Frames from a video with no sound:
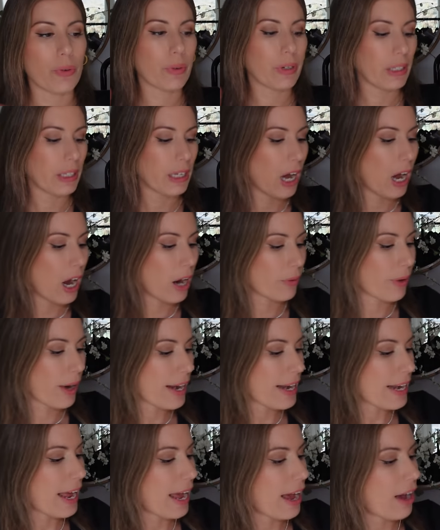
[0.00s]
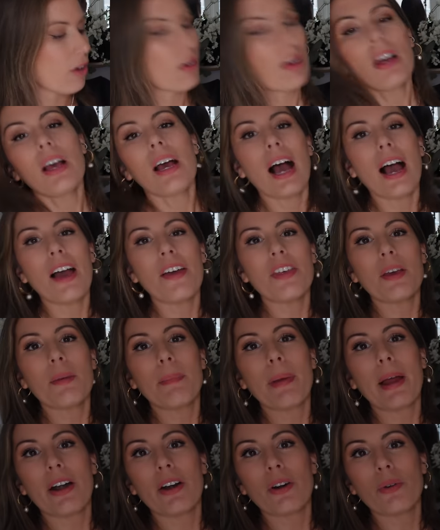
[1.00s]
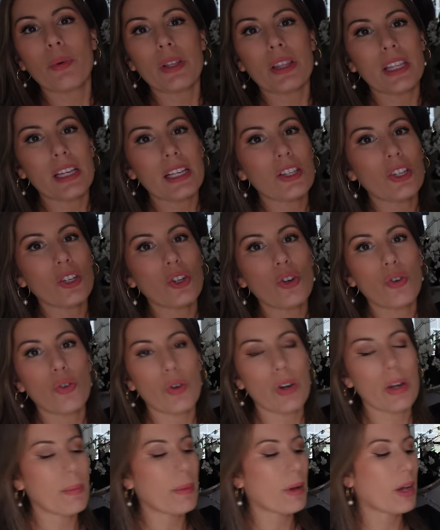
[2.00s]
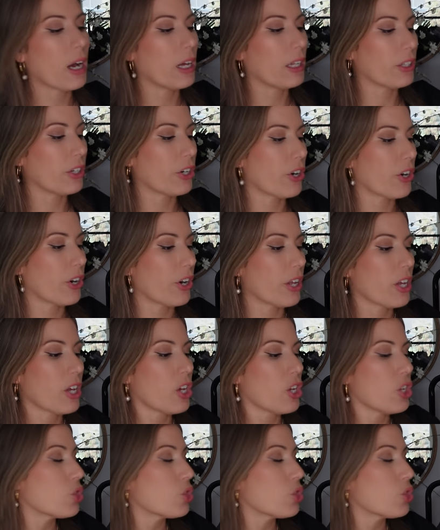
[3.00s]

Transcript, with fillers: really hot right now, I think paired with this cream colored